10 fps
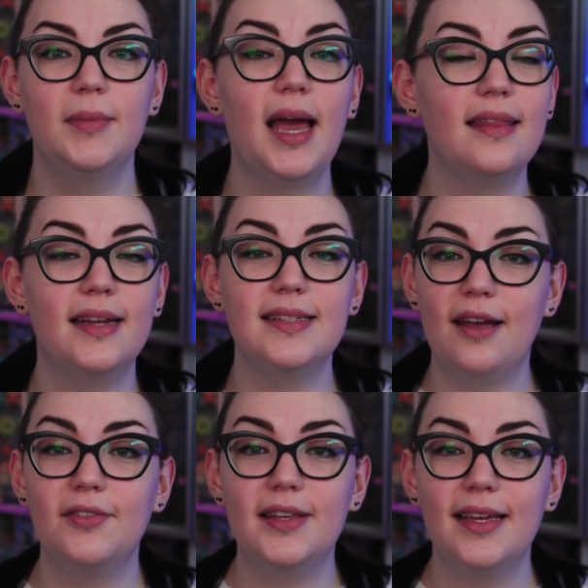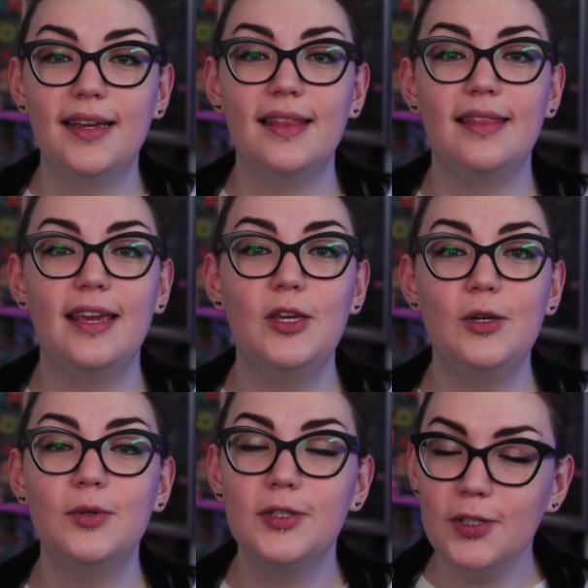Yeah, that is everything. Thank
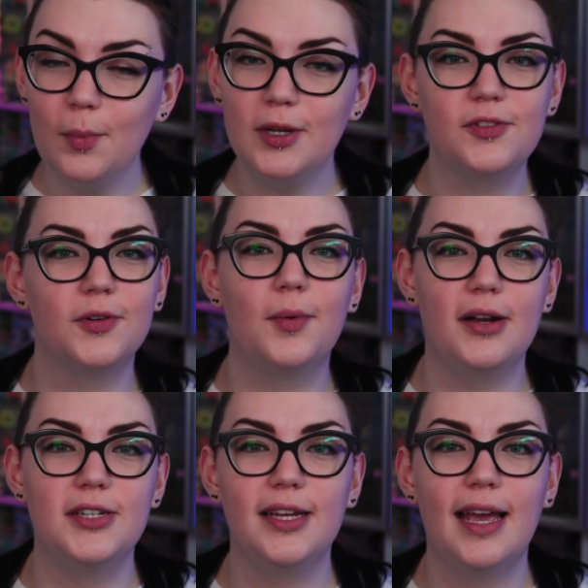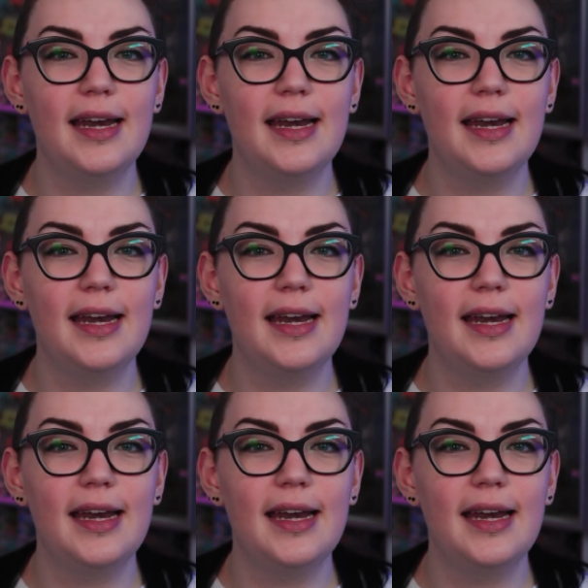you so much for watching,